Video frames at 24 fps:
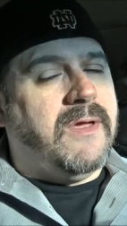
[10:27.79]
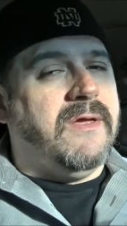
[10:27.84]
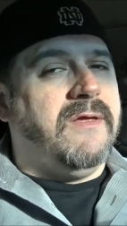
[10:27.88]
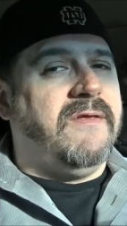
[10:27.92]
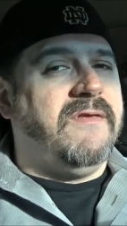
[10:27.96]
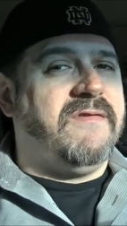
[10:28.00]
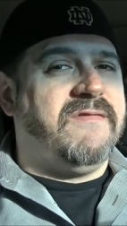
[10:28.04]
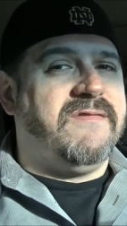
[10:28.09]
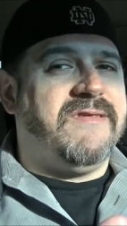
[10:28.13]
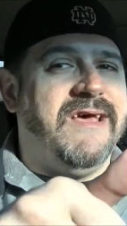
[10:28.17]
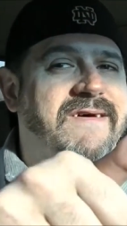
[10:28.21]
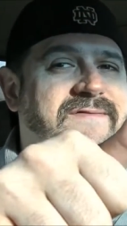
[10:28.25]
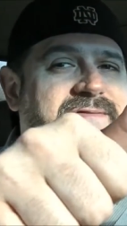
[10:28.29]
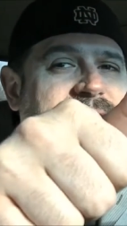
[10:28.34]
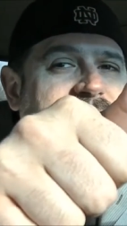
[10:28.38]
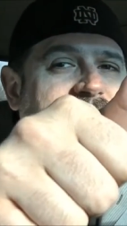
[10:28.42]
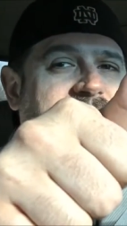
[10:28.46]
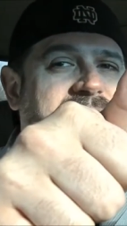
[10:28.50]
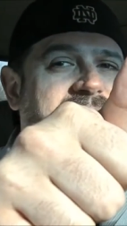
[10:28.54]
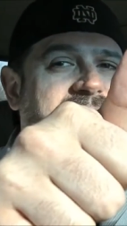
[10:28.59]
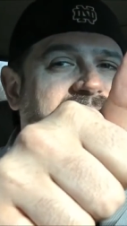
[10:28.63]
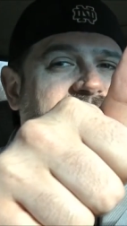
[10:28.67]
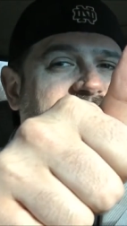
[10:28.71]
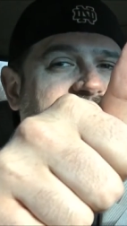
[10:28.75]
seven
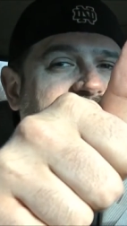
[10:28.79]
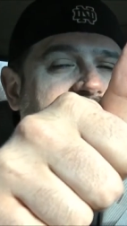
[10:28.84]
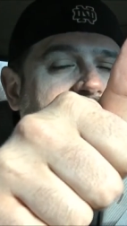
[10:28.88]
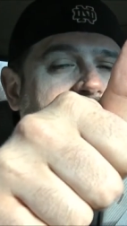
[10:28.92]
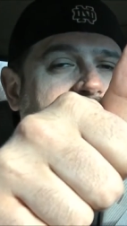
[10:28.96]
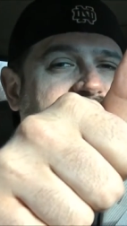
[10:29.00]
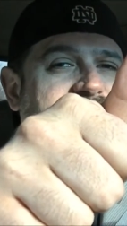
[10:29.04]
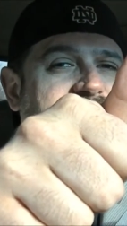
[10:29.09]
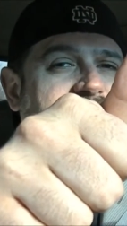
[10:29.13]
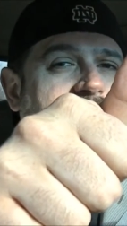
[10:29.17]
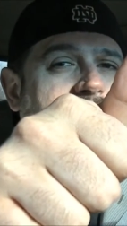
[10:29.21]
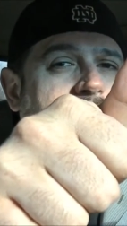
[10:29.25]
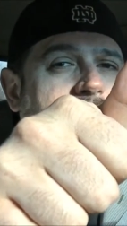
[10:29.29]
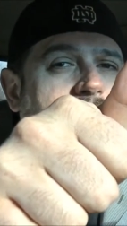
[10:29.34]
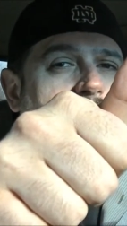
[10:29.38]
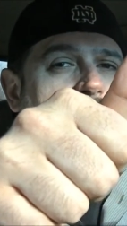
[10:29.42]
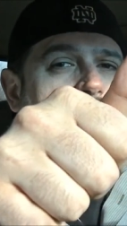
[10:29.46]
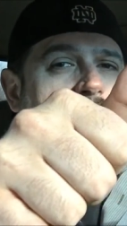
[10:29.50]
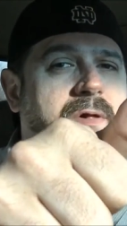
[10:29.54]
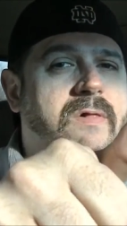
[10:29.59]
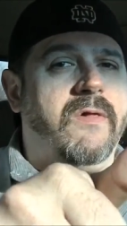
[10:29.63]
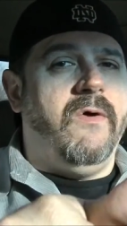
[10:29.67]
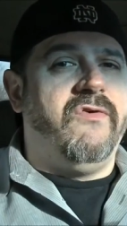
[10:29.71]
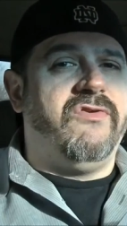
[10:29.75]
eighths of a thumbs up,
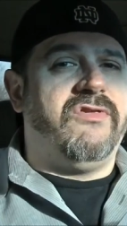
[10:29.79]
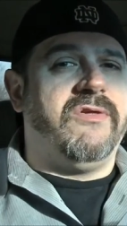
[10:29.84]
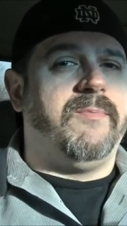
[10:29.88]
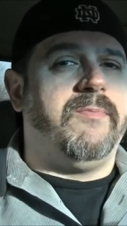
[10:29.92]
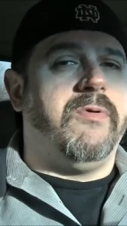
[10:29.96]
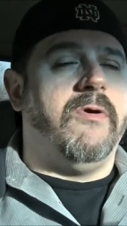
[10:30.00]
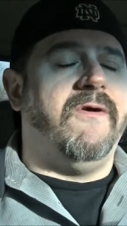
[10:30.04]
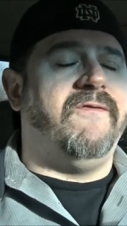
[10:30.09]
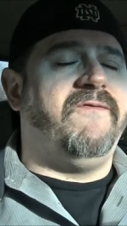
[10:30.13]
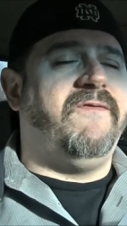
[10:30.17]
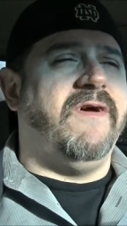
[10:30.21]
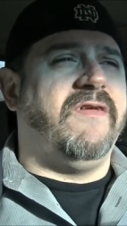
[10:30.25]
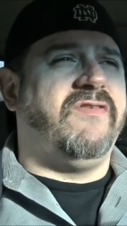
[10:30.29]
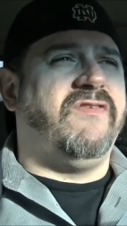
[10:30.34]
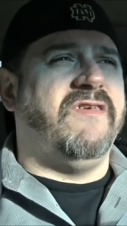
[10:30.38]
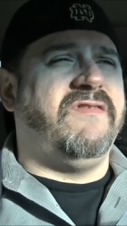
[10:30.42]
real close to perfect.